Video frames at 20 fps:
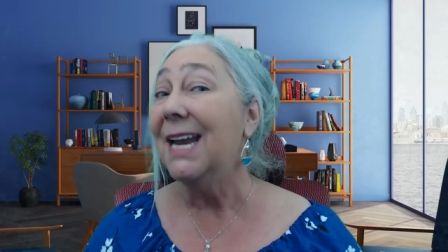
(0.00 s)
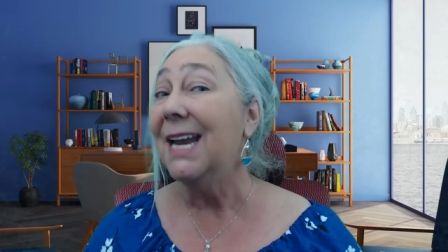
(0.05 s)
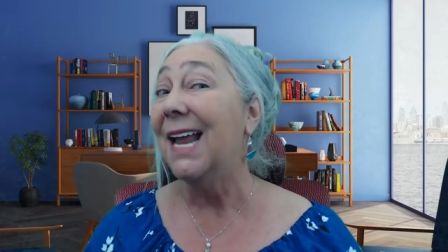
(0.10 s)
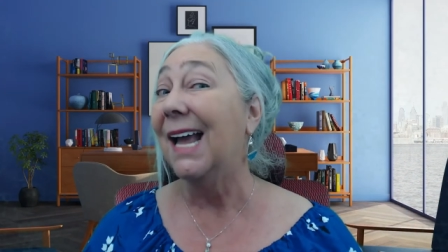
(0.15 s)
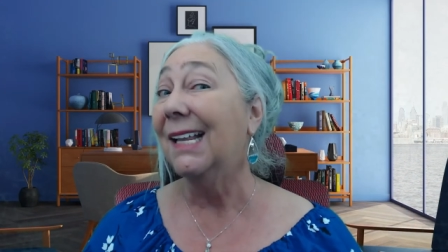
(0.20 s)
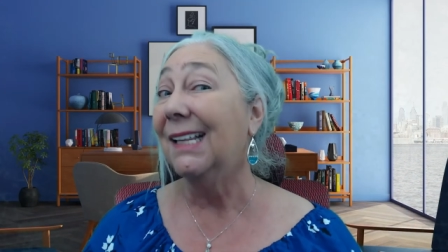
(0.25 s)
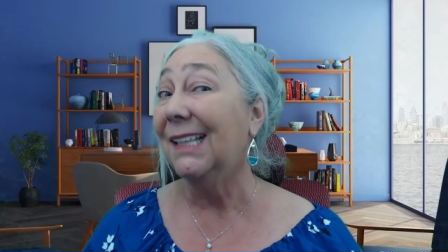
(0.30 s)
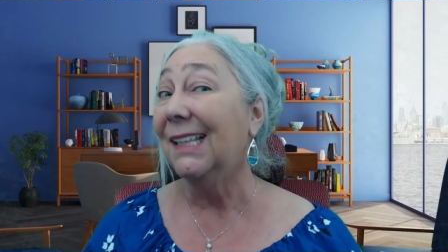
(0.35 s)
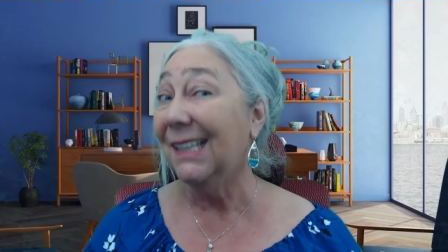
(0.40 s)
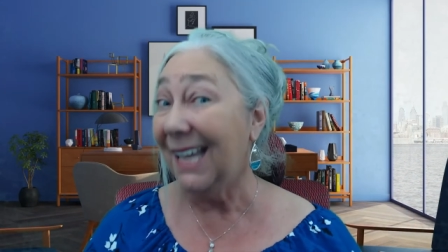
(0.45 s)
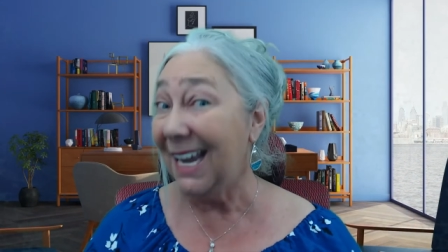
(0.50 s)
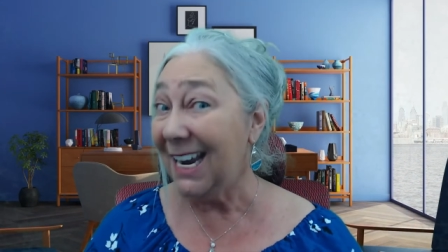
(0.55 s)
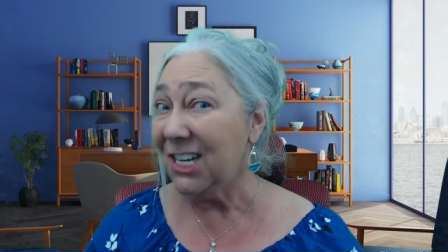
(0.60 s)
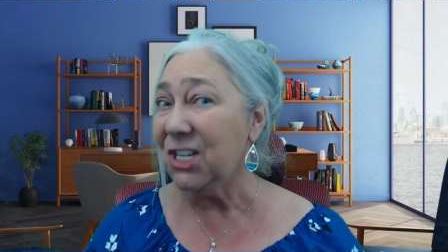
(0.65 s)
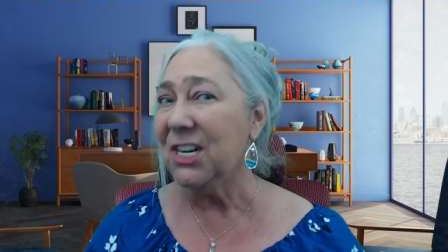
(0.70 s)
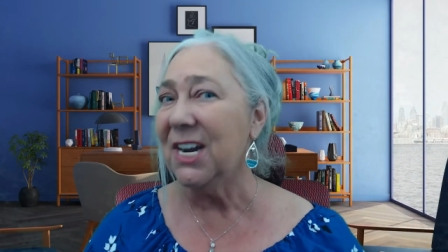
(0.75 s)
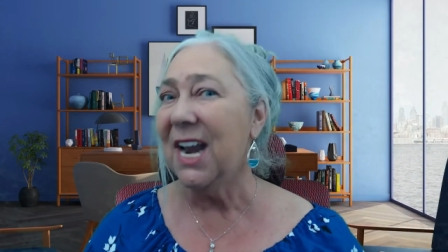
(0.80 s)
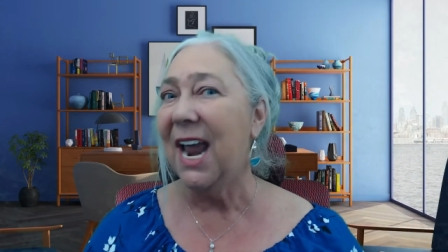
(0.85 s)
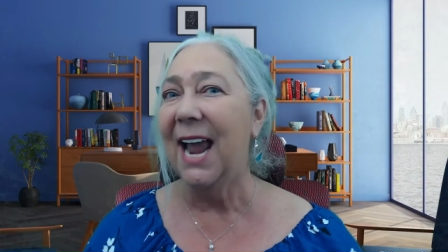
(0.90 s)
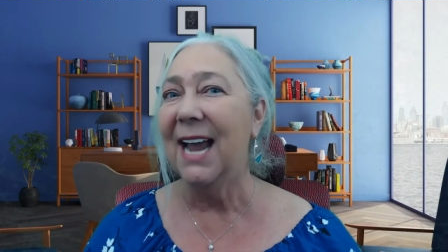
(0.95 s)
Now,
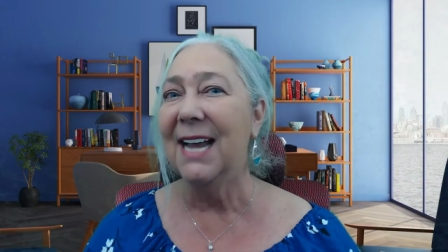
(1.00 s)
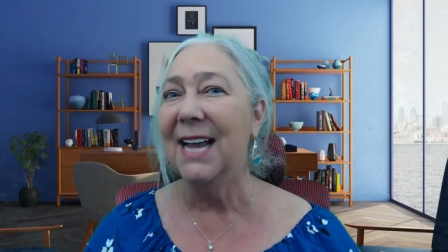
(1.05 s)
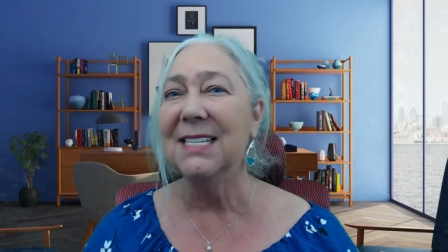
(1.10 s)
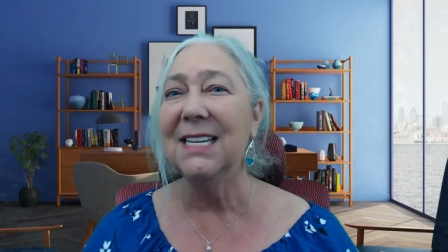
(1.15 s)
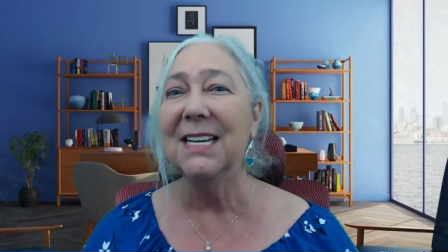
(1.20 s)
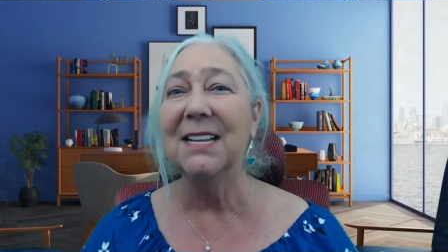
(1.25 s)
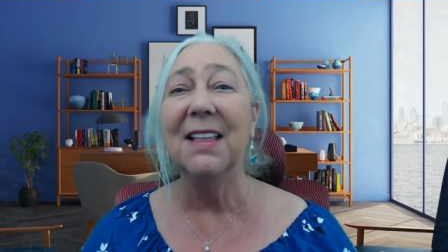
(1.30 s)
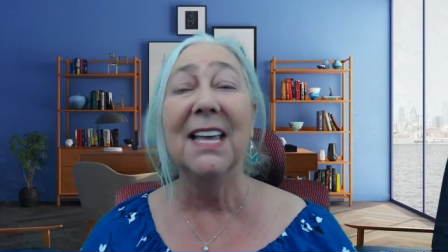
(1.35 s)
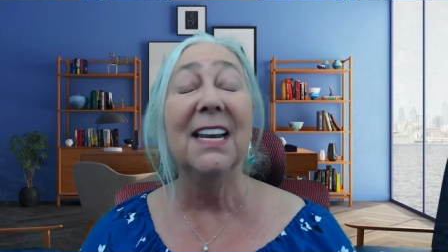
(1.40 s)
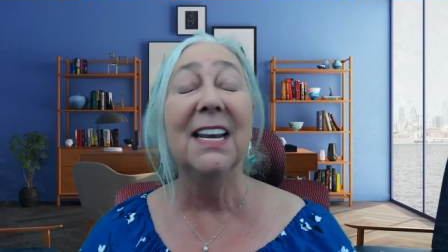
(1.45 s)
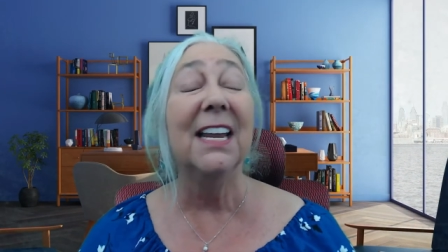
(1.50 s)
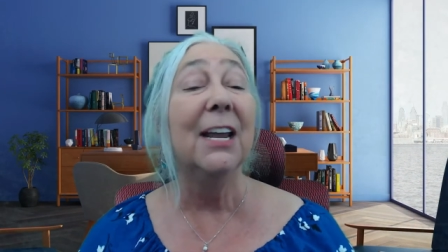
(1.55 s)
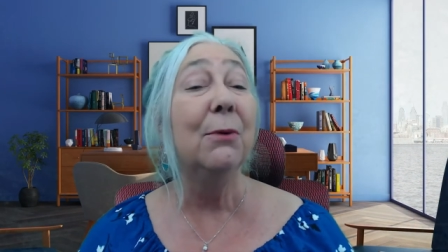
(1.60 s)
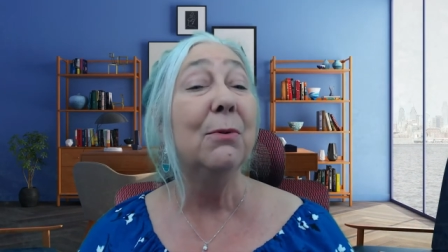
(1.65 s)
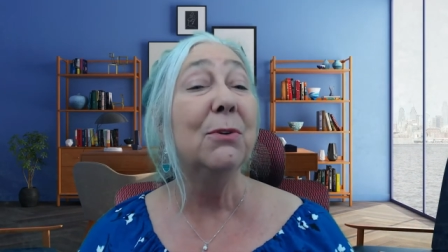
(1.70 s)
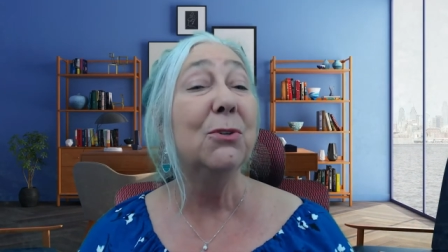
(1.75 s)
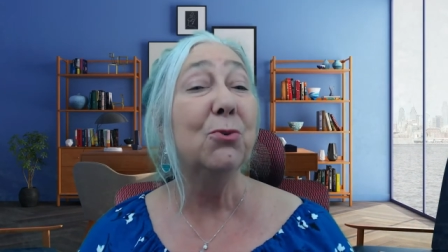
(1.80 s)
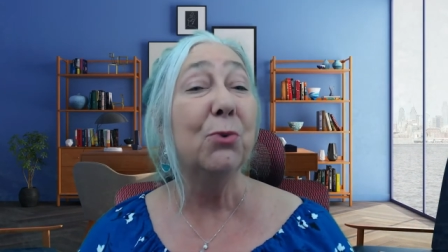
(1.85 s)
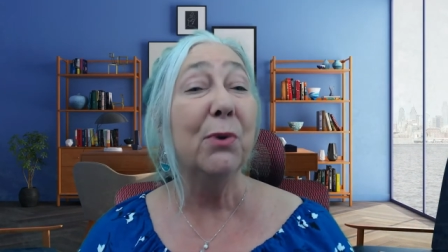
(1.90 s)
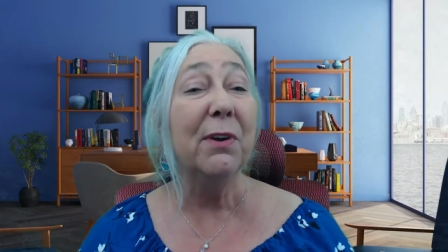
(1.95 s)
legend has it that he
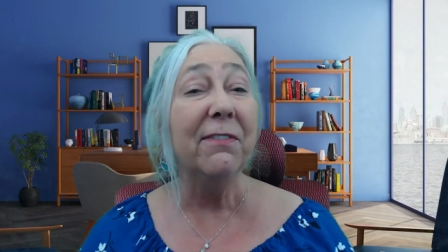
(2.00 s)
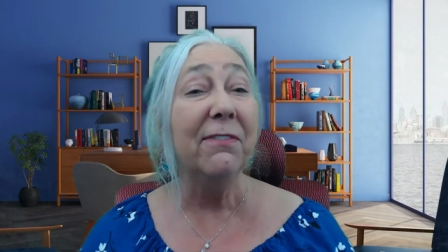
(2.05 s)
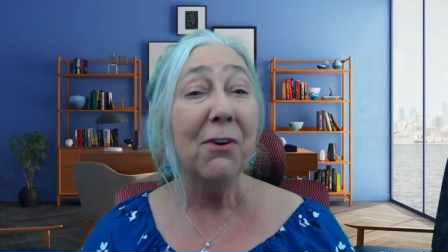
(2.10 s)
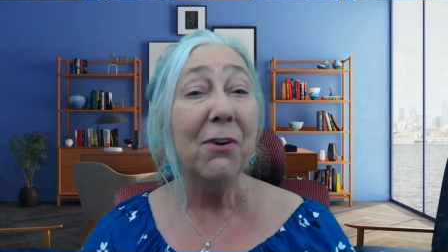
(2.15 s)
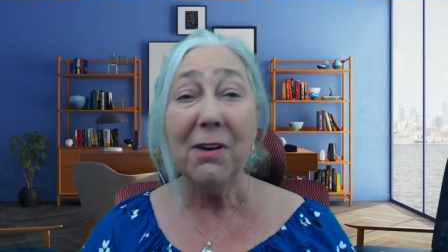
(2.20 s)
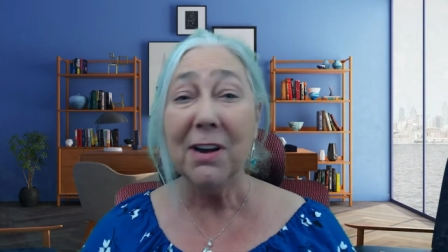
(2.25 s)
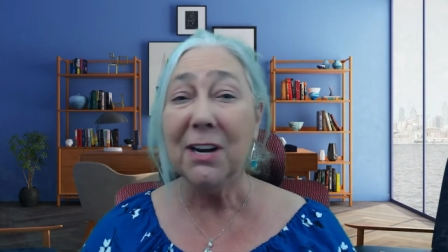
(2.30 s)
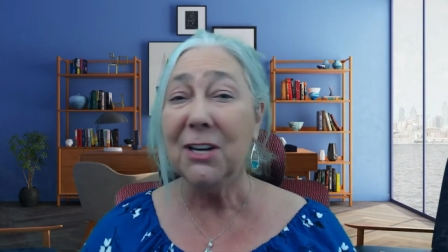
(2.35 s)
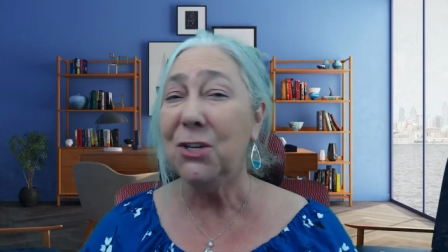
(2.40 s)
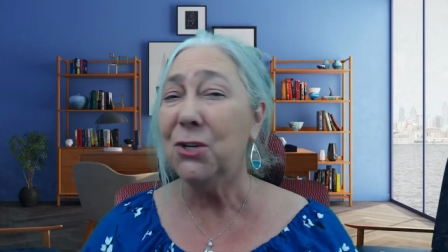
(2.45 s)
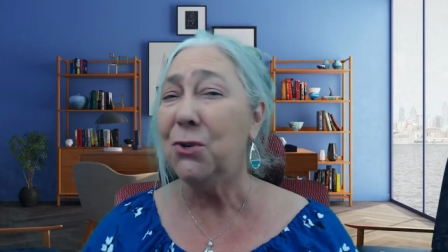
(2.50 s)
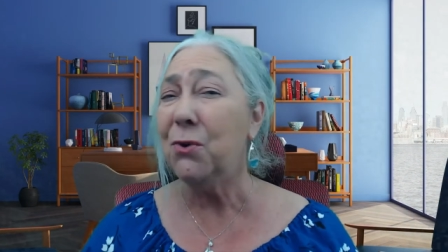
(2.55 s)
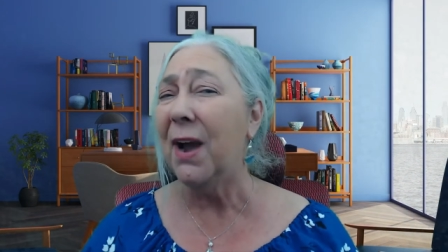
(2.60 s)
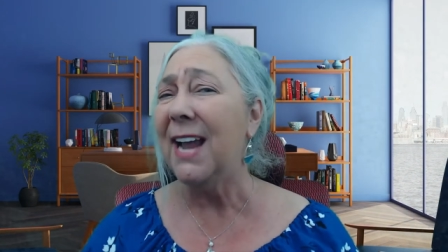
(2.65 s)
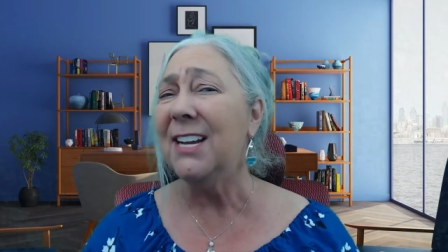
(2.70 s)
was referring to